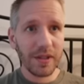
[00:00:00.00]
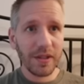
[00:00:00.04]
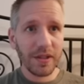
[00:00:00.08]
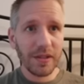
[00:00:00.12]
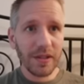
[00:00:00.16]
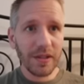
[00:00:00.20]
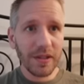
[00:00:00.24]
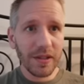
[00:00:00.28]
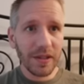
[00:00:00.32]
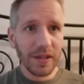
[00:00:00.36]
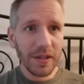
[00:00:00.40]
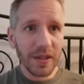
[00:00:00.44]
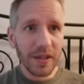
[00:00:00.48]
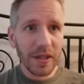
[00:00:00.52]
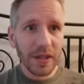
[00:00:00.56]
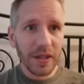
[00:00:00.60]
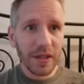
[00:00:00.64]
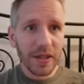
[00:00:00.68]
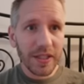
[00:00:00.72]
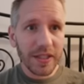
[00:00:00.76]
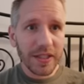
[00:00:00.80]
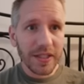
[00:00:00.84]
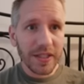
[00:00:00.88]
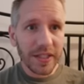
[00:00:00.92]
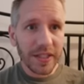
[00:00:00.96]

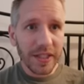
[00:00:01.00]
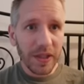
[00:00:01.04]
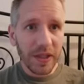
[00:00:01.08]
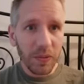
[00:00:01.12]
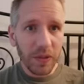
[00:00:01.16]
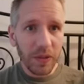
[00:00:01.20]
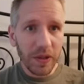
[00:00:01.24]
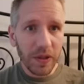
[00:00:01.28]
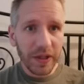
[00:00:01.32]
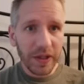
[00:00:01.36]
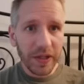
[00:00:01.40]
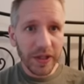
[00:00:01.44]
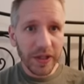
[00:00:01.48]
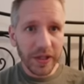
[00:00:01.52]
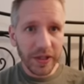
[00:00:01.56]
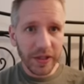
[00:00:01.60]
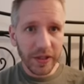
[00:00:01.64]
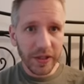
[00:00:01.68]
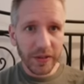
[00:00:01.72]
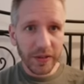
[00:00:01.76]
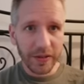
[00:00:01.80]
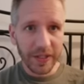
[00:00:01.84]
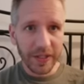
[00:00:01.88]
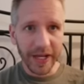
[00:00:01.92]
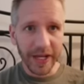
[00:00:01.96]
Let's see, I got one
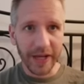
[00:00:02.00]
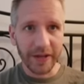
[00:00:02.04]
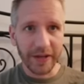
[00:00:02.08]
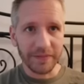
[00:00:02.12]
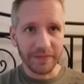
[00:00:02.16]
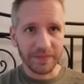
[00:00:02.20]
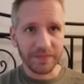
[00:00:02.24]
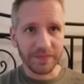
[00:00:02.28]
here, yeah.